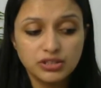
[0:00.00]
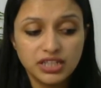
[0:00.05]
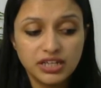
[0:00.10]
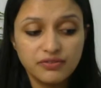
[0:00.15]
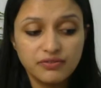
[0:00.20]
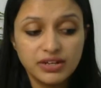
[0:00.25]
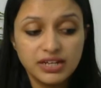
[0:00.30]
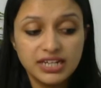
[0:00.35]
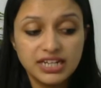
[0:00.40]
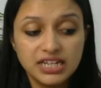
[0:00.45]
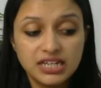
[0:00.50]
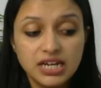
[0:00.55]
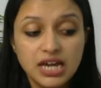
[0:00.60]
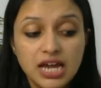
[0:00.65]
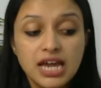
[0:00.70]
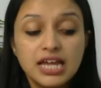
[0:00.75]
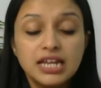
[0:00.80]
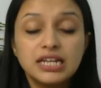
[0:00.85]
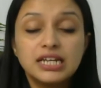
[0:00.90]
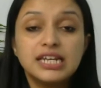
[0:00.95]
They will
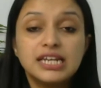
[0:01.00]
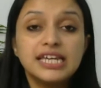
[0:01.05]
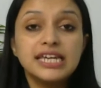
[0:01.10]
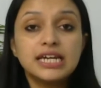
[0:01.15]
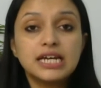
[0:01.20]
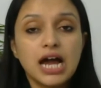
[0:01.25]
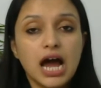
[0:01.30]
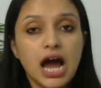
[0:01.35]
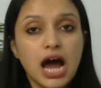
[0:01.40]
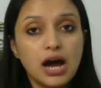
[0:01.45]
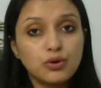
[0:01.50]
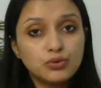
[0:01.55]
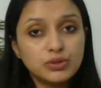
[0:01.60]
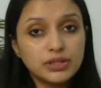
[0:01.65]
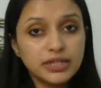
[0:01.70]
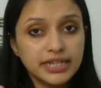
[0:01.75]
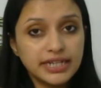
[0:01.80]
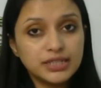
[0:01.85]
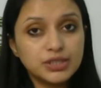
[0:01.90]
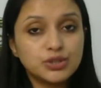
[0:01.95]
leak out
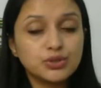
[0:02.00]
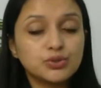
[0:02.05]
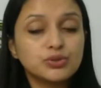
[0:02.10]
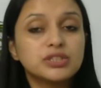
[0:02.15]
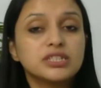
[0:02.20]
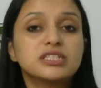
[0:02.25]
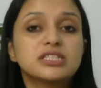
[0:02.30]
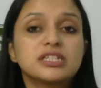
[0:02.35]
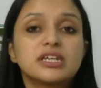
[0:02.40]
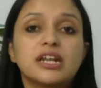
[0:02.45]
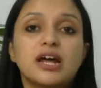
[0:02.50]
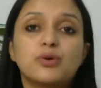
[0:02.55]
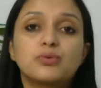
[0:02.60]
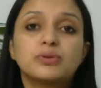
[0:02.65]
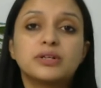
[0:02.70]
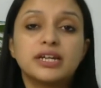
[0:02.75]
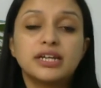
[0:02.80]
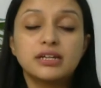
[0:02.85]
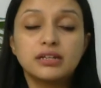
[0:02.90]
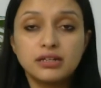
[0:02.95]
into the
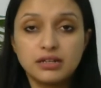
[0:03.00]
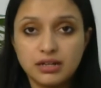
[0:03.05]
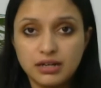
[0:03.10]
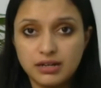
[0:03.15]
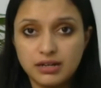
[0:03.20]
surrounding